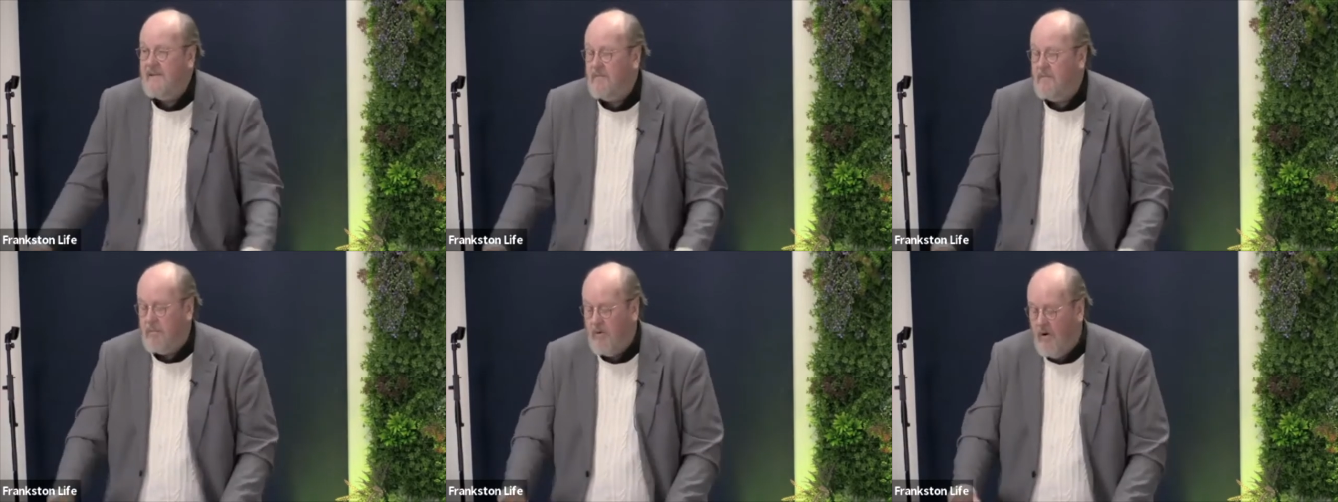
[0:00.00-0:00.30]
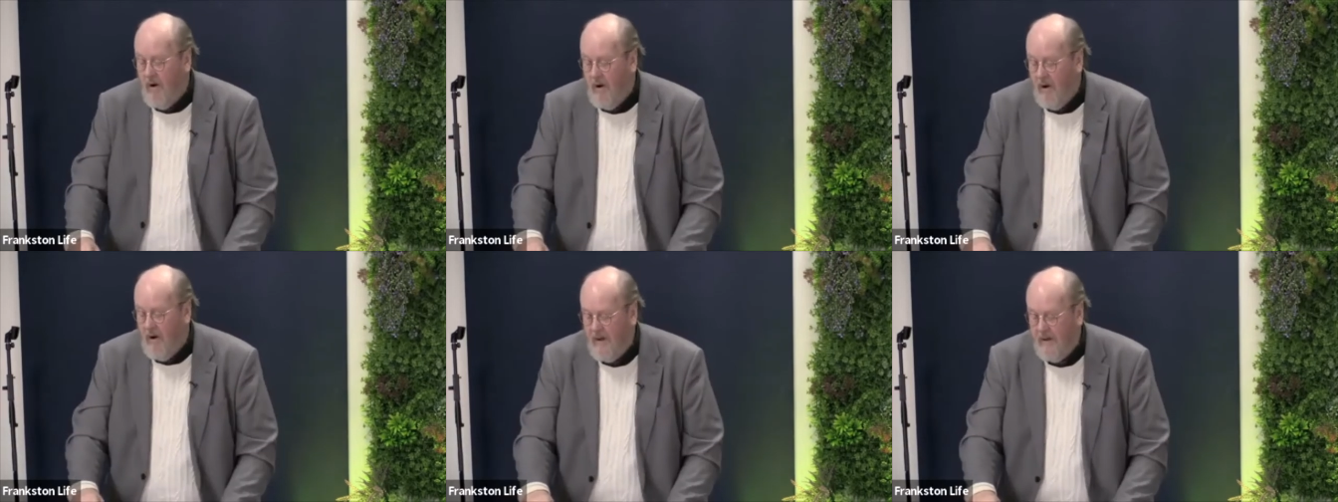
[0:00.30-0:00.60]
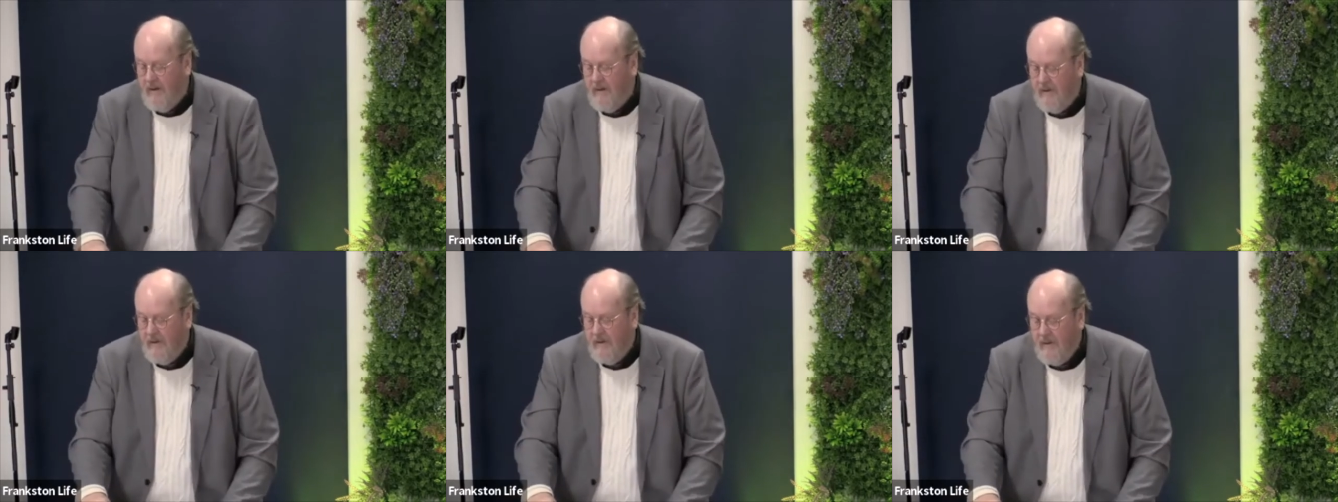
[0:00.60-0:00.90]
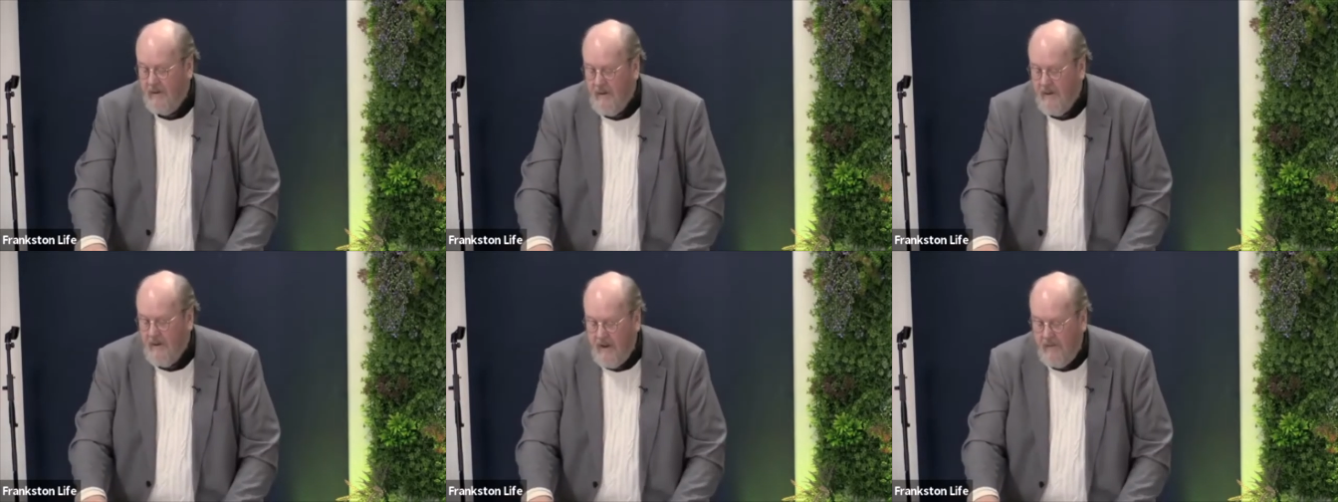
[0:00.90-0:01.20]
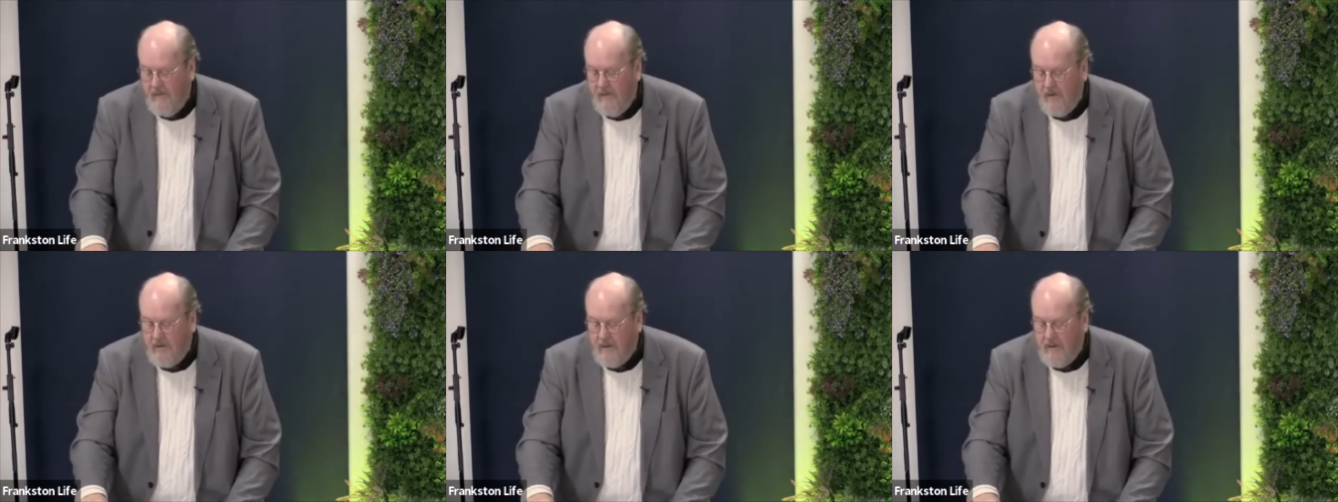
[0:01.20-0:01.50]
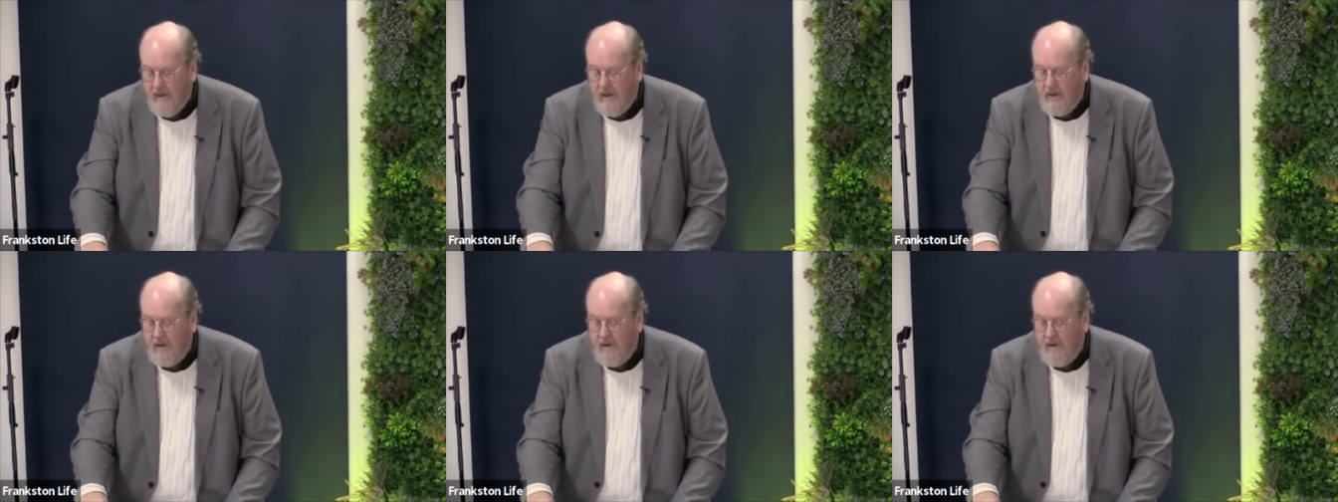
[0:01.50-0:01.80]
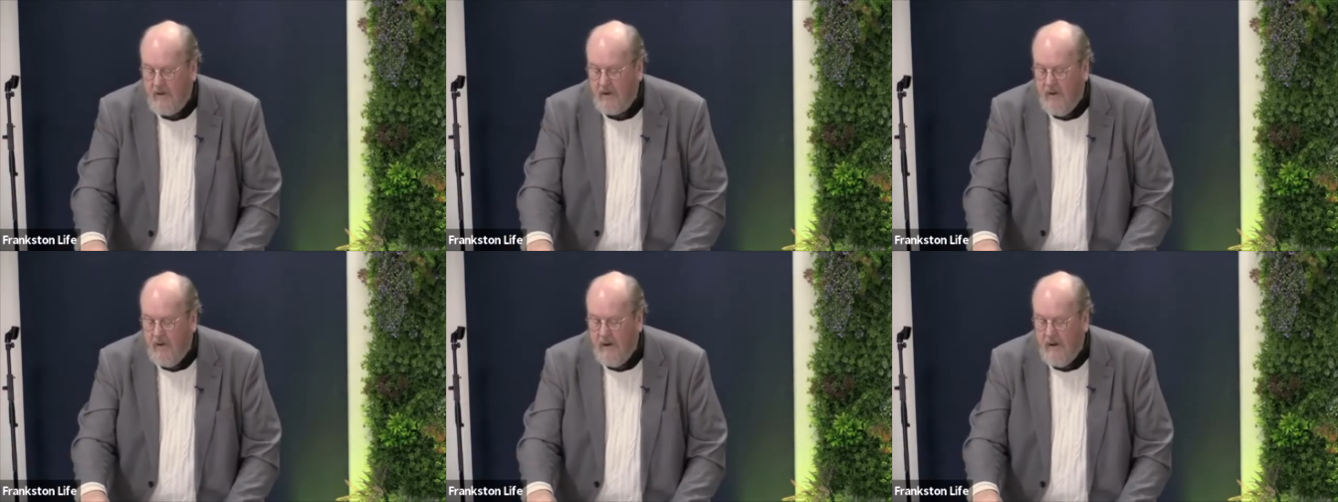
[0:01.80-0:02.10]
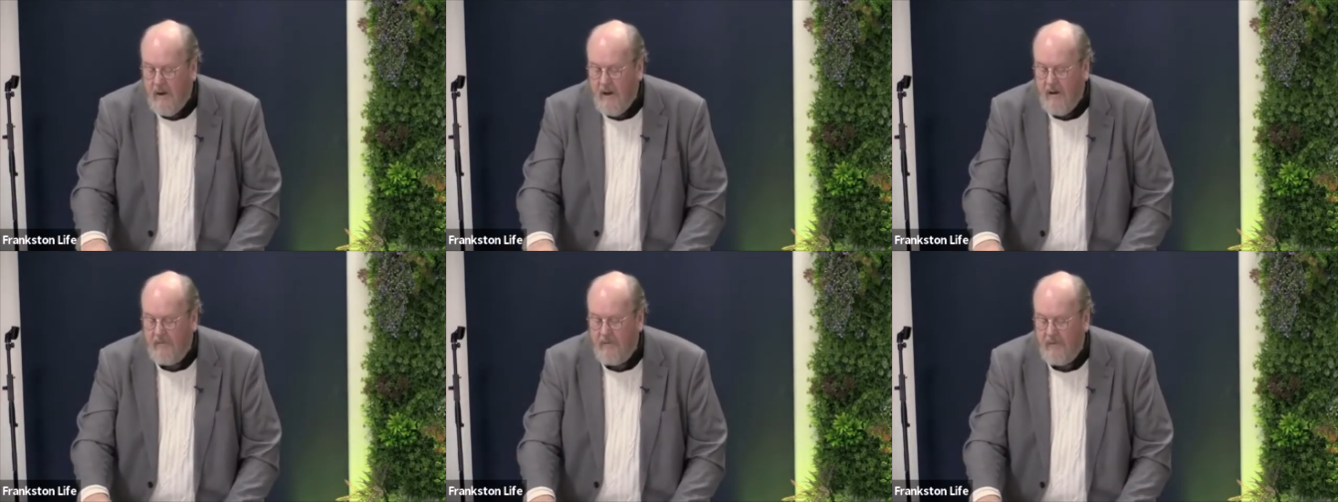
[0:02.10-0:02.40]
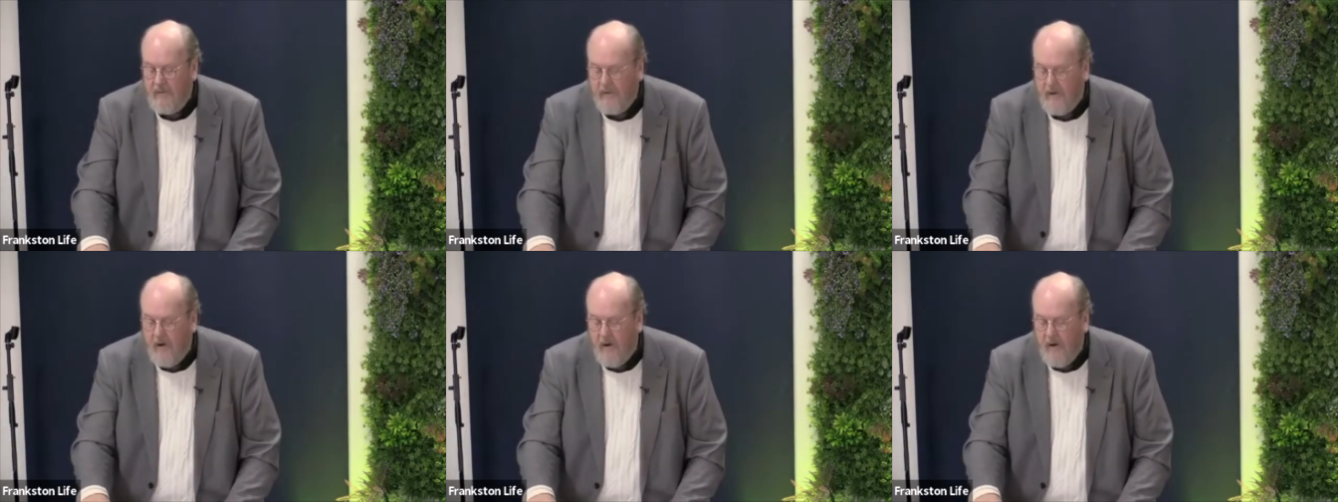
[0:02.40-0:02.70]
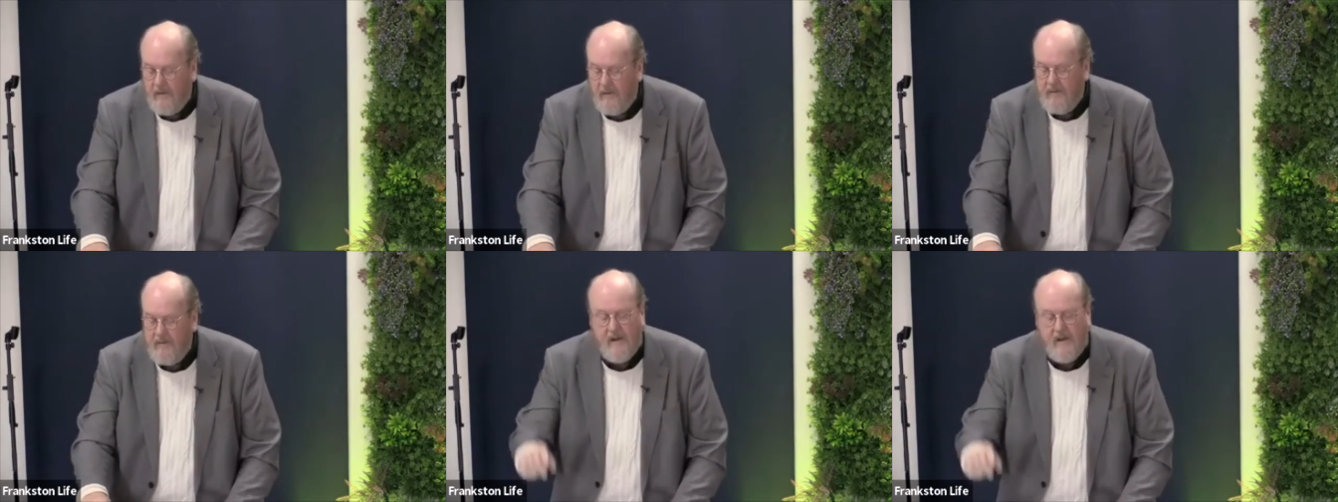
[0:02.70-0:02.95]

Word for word: pride. If you think you're good enough for God,